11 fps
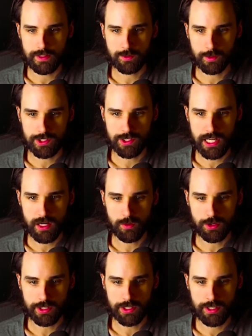switch
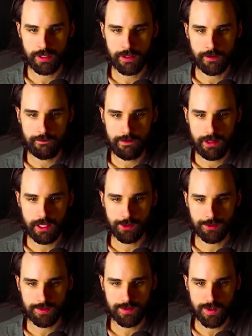network, and
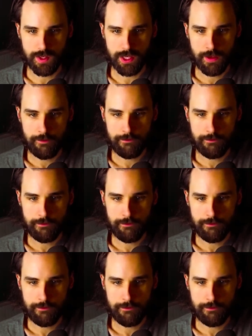you'll see